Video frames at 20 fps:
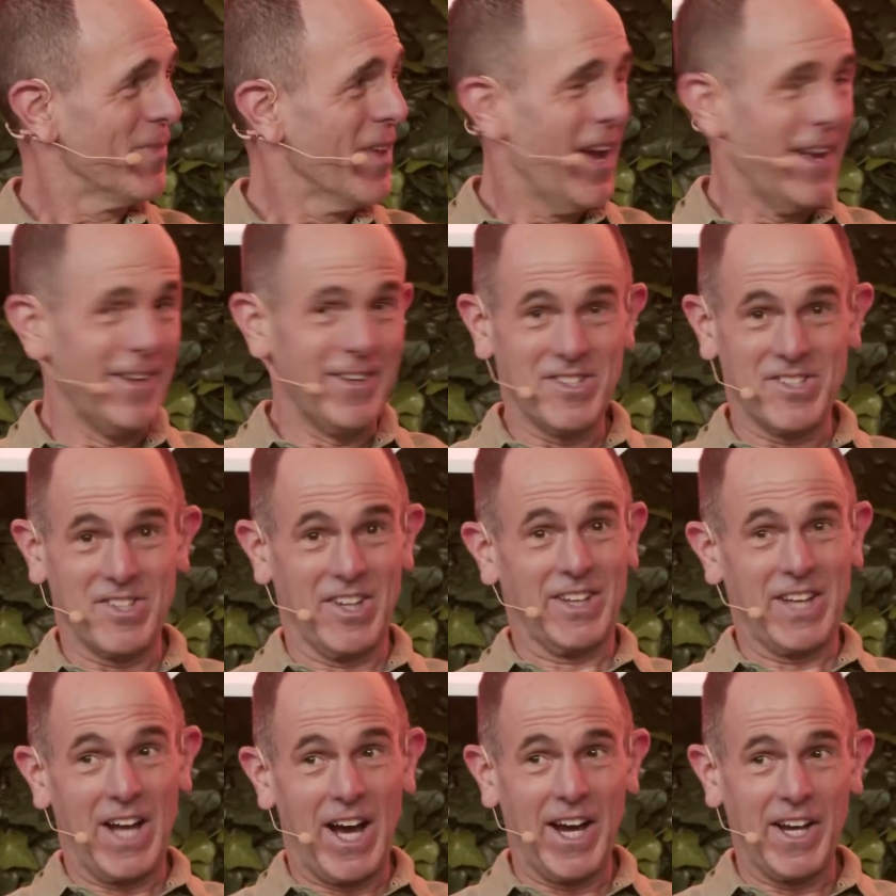And this is
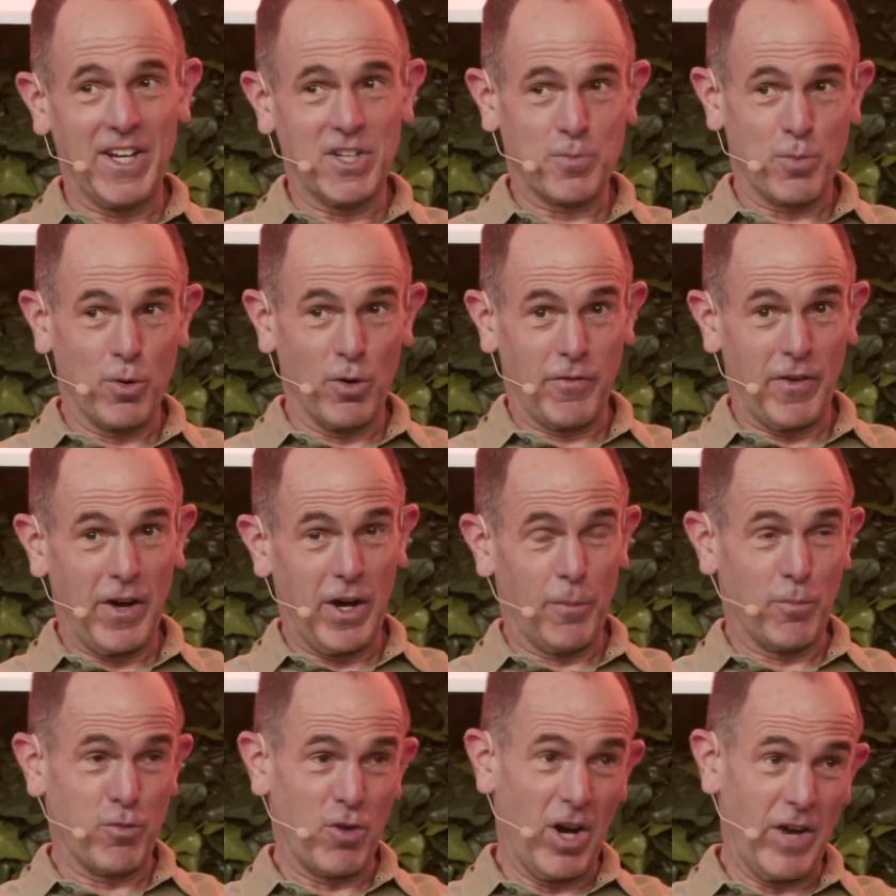like the highest
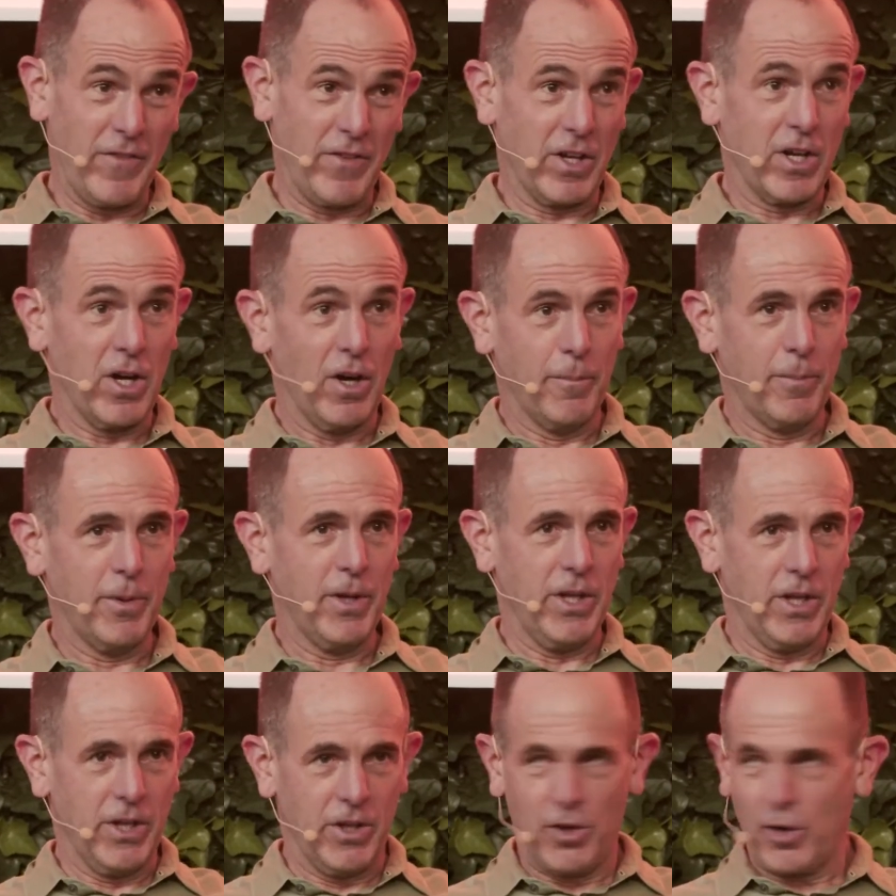profile private
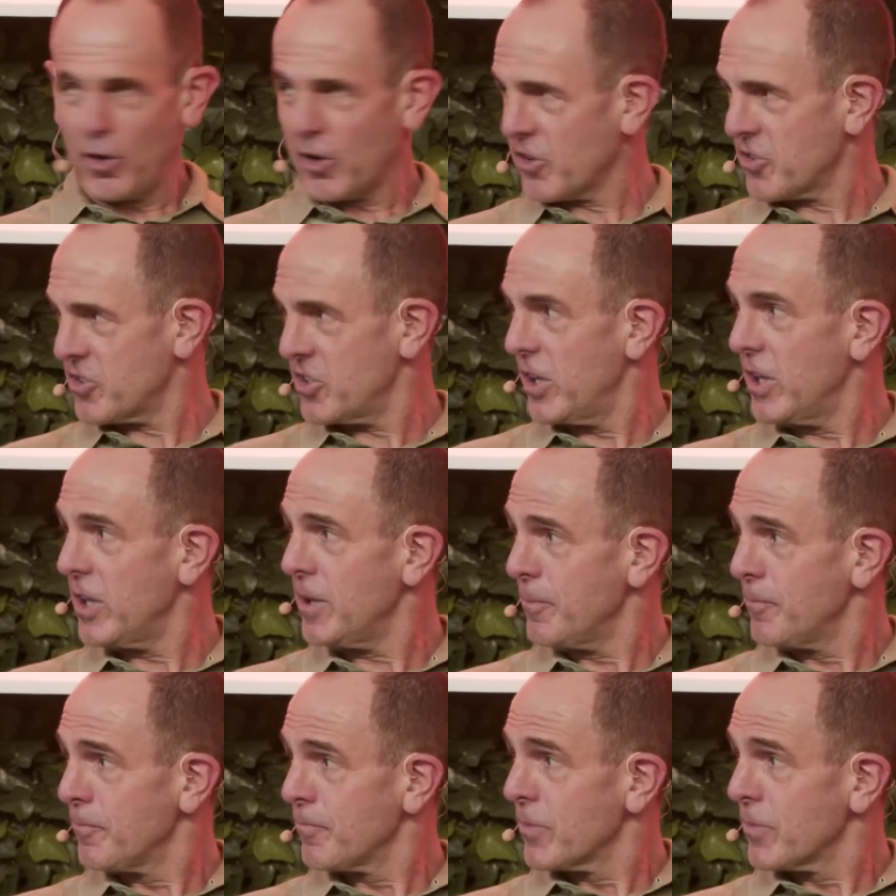company in New York City.